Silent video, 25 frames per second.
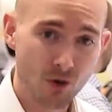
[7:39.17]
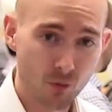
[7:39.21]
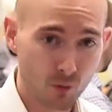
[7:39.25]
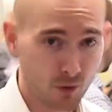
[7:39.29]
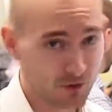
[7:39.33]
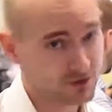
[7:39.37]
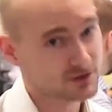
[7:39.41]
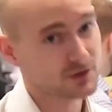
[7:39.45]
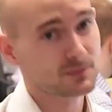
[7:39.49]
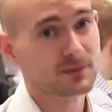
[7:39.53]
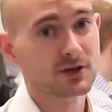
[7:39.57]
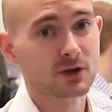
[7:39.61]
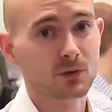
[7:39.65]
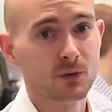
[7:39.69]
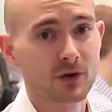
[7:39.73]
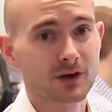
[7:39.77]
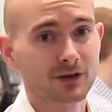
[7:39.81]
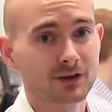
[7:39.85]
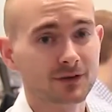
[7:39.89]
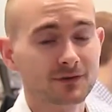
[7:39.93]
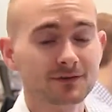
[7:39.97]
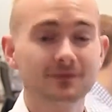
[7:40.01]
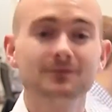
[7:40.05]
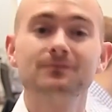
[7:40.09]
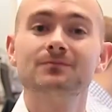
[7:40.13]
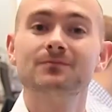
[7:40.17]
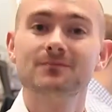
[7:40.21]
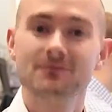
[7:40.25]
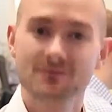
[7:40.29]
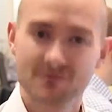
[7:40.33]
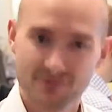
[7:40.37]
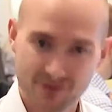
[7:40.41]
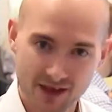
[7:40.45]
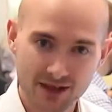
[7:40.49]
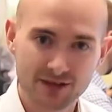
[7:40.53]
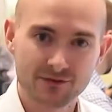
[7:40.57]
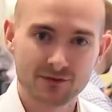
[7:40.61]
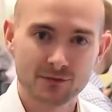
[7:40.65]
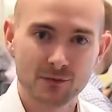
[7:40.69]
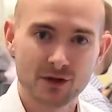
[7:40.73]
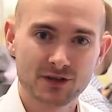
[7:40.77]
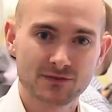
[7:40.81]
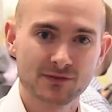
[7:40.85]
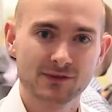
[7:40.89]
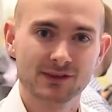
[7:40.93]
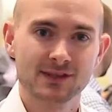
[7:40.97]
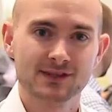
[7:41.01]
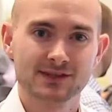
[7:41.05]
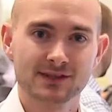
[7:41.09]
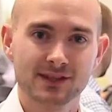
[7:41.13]
want to be aware of. Thank you very much
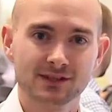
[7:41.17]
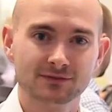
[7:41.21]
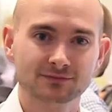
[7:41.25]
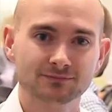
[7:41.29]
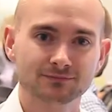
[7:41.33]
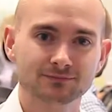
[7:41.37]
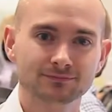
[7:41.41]
for listening.